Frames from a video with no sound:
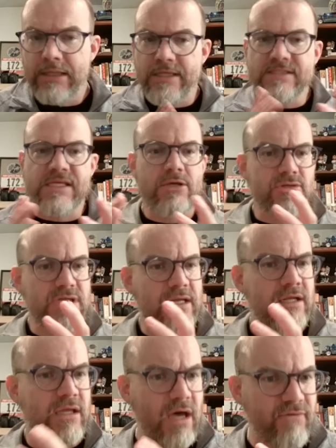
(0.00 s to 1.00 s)
Let's get your
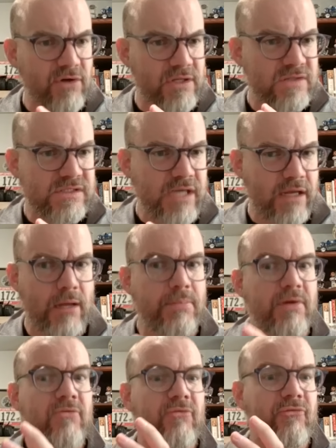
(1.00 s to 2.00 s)
data governance set
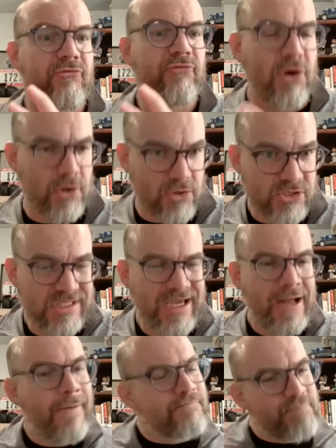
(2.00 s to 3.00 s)
up 1st
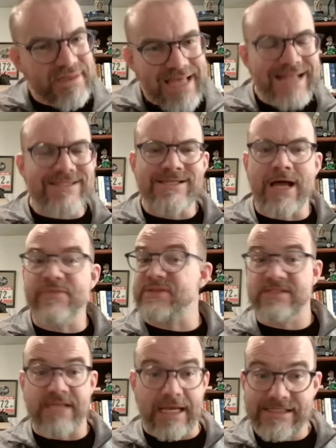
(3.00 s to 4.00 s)
mm-hmm. But that's not the
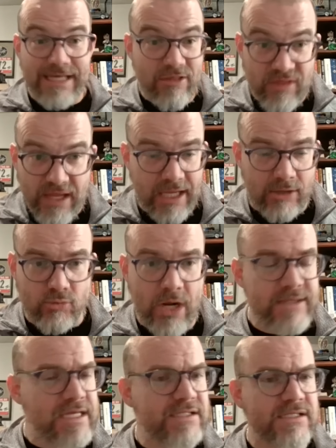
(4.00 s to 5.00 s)
sexy thing,
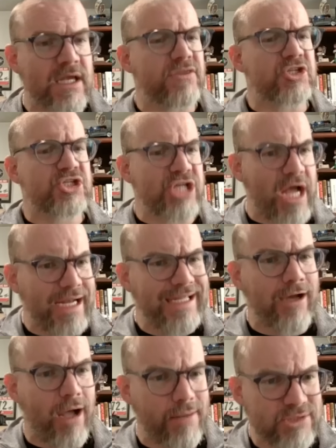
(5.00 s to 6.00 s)
right? That's mm-hmm. not the
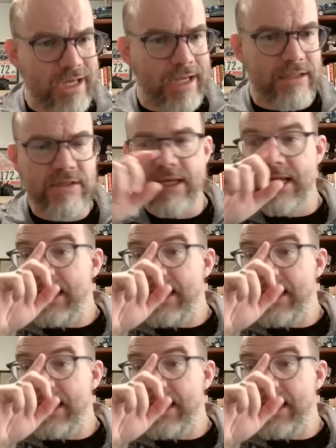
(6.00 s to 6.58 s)
shiny object.